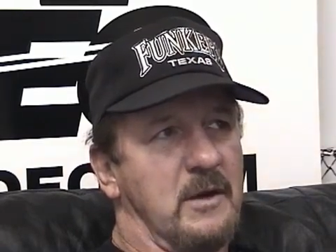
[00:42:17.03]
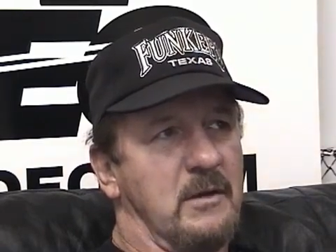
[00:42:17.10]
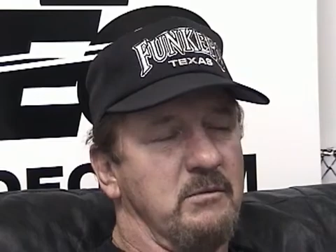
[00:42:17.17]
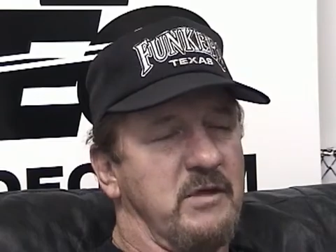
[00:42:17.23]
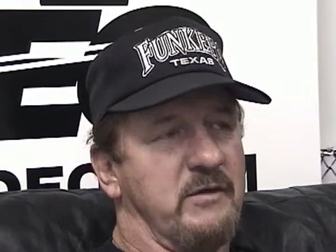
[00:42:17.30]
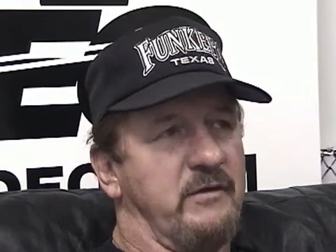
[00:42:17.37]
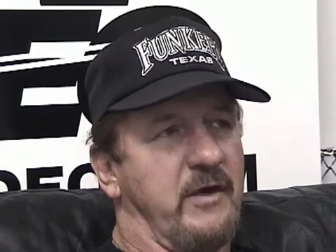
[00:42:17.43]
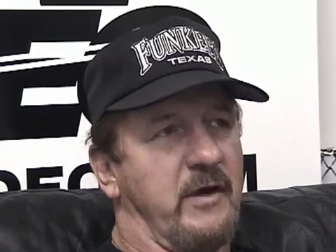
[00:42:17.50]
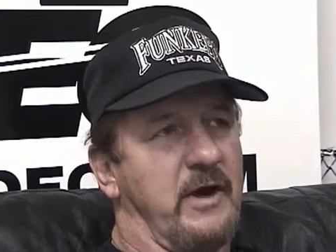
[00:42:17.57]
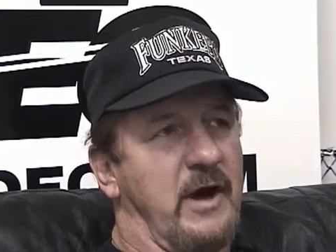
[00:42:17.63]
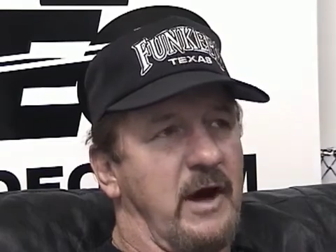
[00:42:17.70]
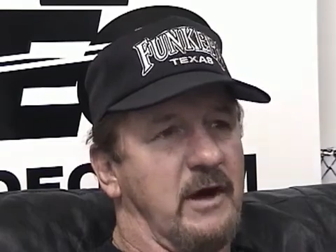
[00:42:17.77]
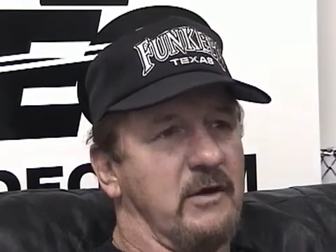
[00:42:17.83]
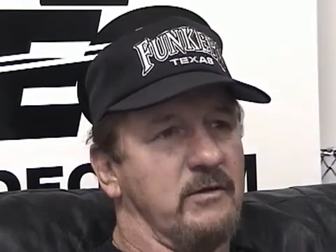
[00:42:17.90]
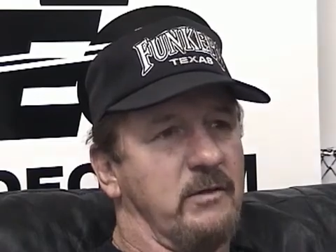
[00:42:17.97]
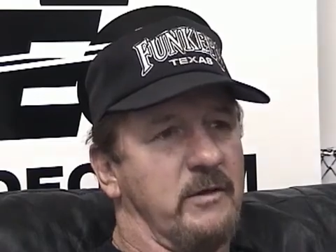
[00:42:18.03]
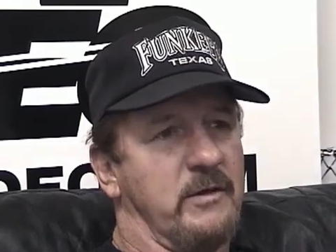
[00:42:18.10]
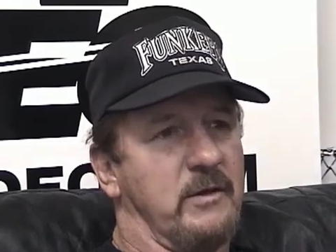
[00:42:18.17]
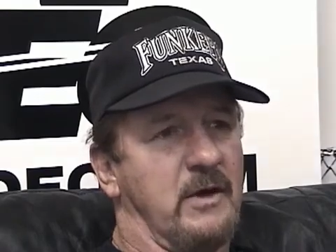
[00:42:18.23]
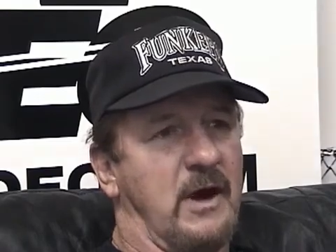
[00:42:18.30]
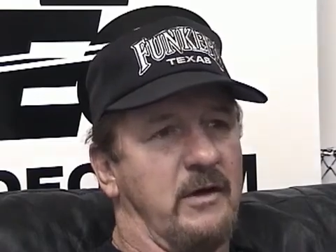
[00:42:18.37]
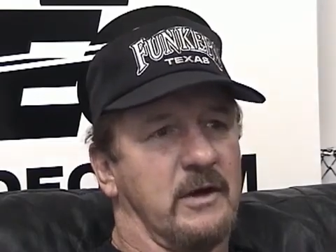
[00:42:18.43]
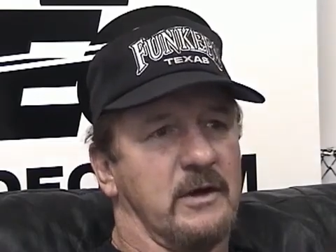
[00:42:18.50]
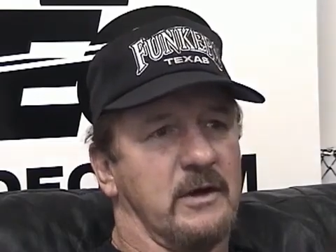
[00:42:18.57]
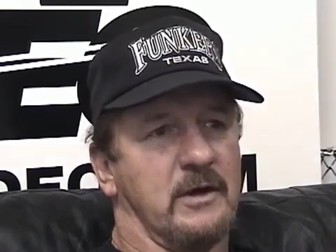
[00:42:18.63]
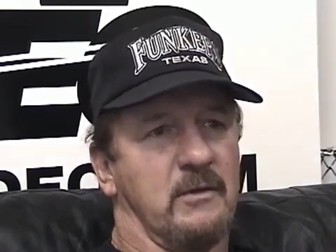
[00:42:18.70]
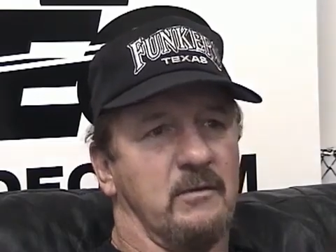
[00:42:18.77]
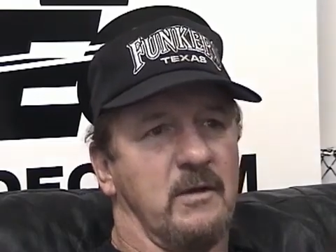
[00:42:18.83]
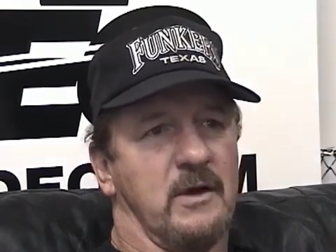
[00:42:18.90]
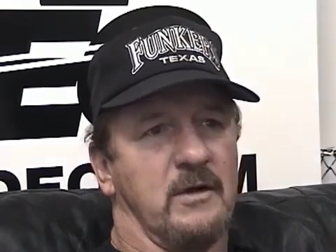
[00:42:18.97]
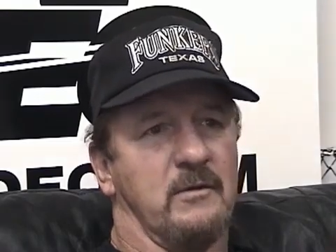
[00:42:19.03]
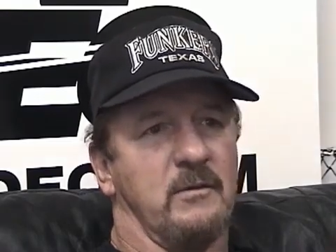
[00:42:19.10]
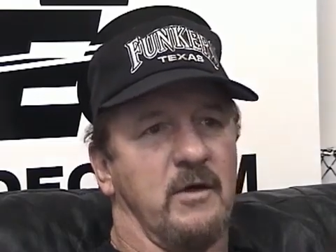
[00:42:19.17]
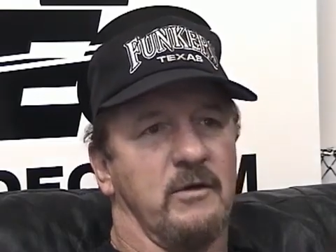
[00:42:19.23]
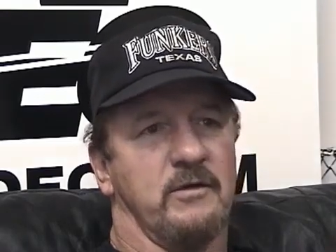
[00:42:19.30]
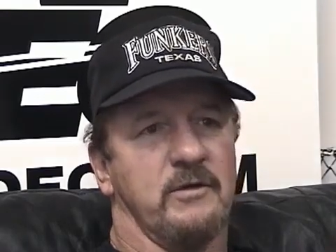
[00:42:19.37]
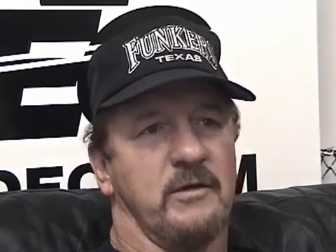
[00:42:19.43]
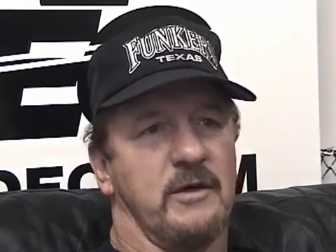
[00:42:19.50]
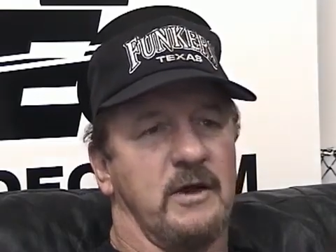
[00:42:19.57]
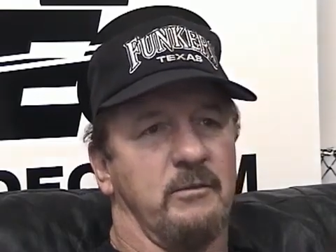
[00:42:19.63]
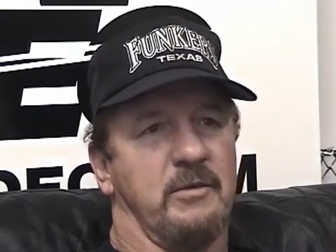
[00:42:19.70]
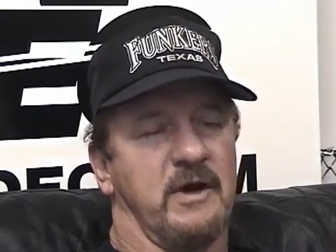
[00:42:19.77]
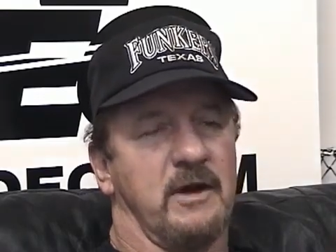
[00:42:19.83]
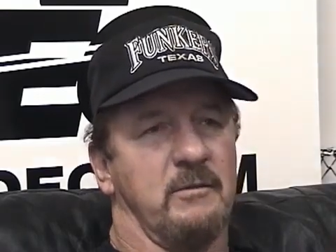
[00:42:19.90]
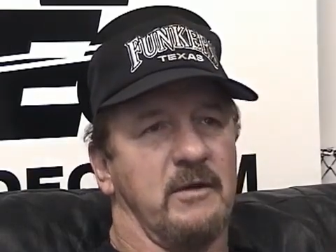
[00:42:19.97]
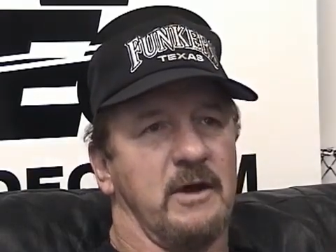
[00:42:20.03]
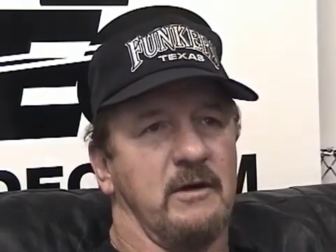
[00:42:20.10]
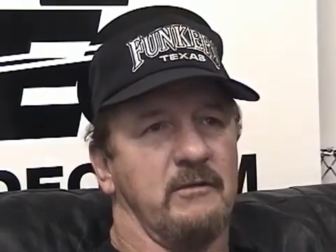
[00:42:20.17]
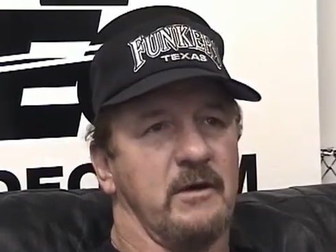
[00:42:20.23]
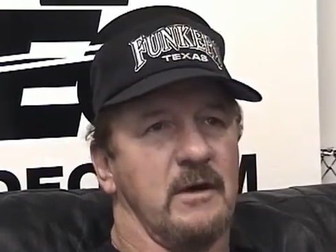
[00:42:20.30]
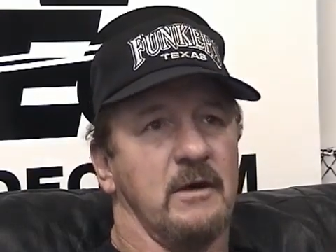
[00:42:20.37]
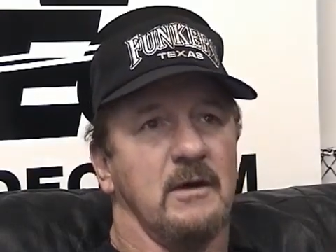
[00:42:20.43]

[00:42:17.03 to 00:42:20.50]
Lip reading: be very honest with you, I thought that one of the epitome of